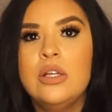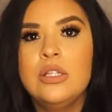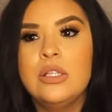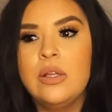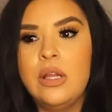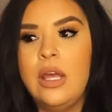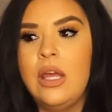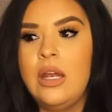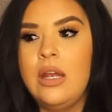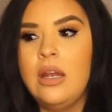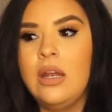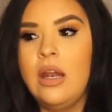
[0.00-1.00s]
So
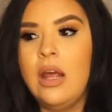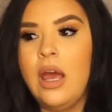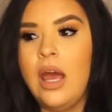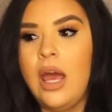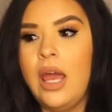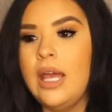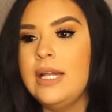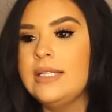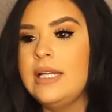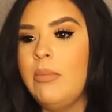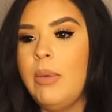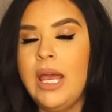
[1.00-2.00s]
then I
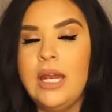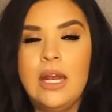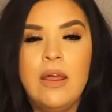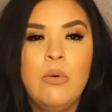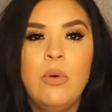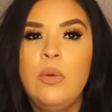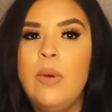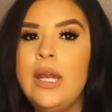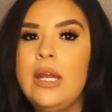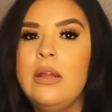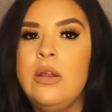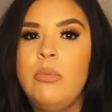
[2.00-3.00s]
ended up buying another one,
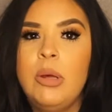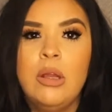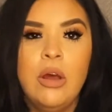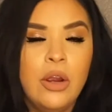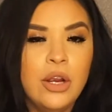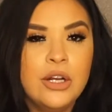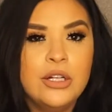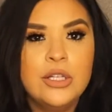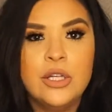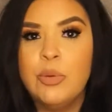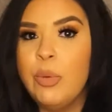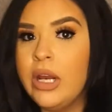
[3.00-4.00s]
waiting a little bit longer,
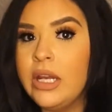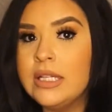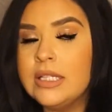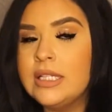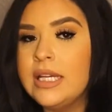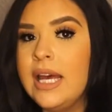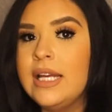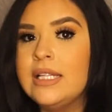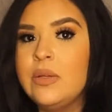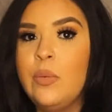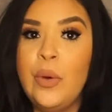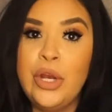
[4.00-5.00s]
took the pregnancy
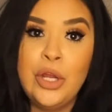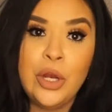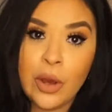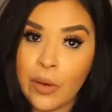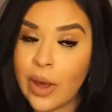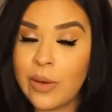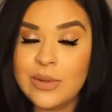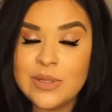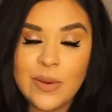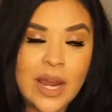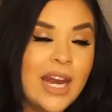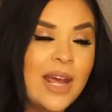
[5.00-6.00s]
test. What do you know? I
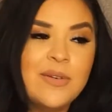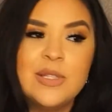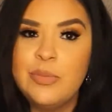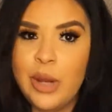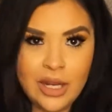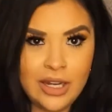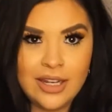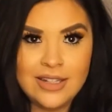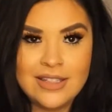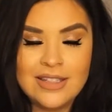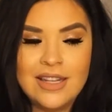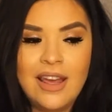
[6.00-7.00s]
was right, I was pregnant.
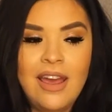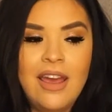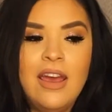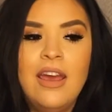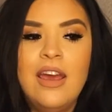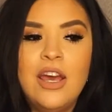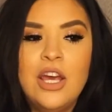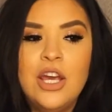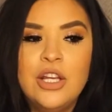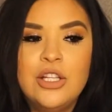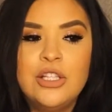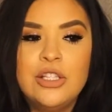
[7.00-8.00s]

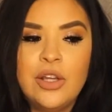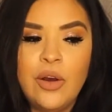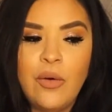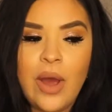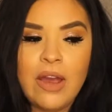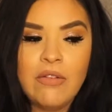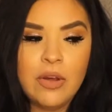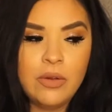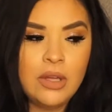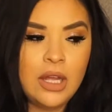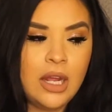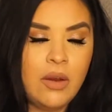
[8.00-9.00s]
So I
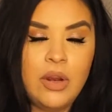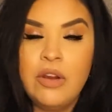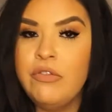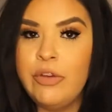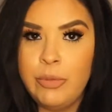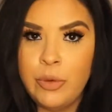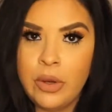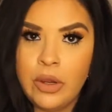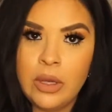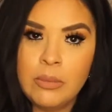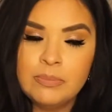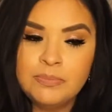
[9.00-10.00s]
found that out in
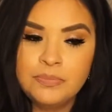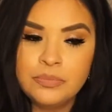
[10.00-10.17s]
February